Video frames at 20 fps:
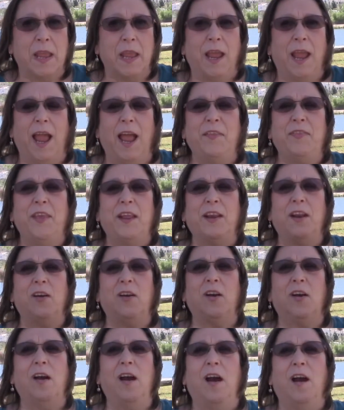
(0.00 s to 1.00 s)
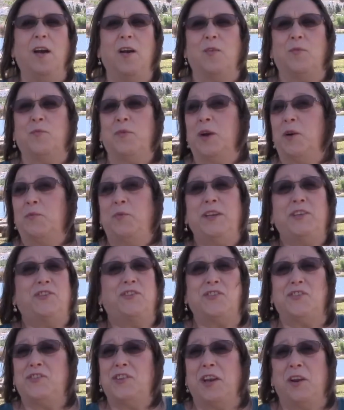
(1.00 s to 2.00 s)
And then on our heart, where we
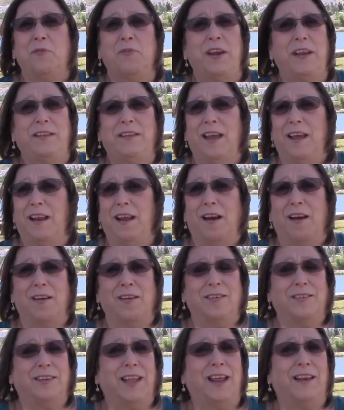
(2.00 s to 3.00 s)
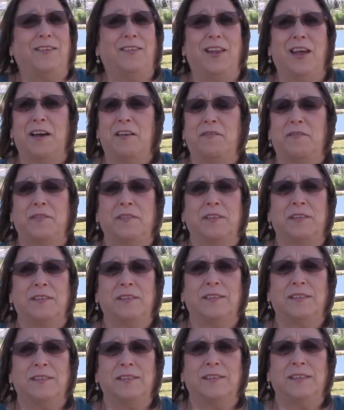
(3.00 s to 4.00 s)
just generate that heart, that love,
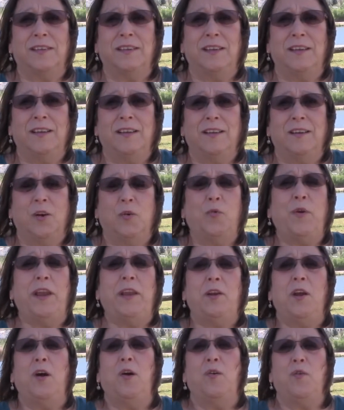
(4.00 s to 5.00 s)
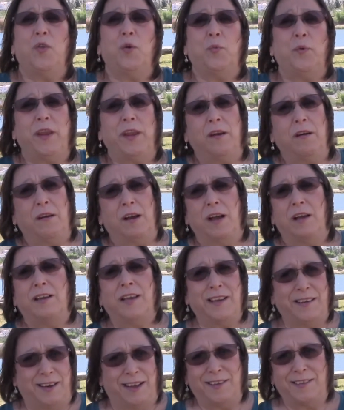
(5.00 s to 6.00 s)
we know that we are all
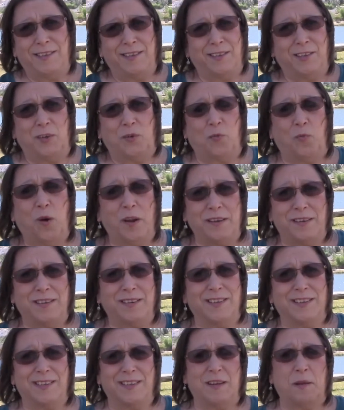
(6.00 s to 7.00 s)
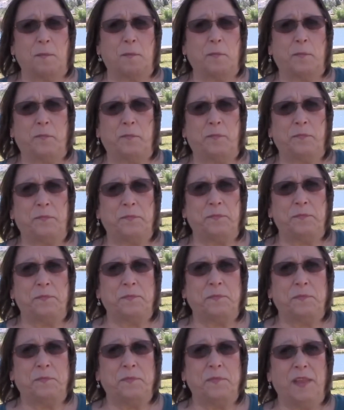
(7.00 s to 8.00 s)
connected in oneness.
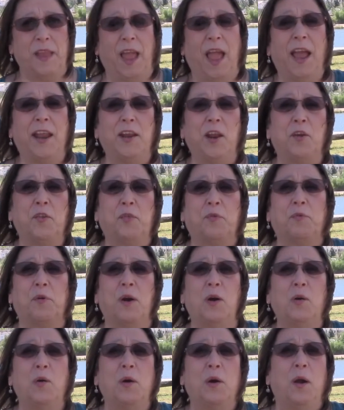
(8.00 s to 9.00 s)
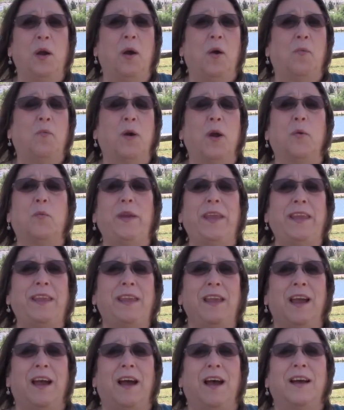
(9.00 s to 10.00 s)
And our throat, where we
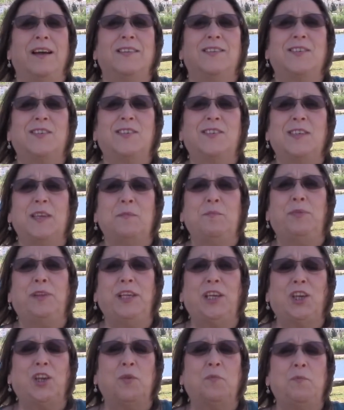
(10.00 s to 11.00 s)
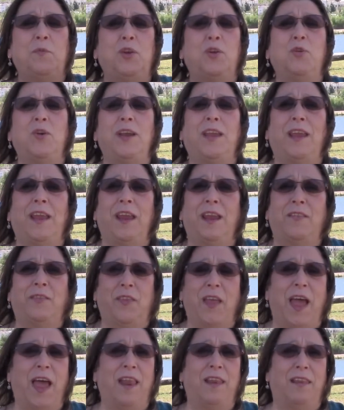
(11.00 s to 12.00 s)
simply communicate
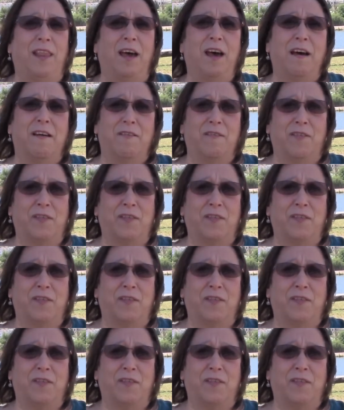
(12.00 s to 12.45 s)
that love,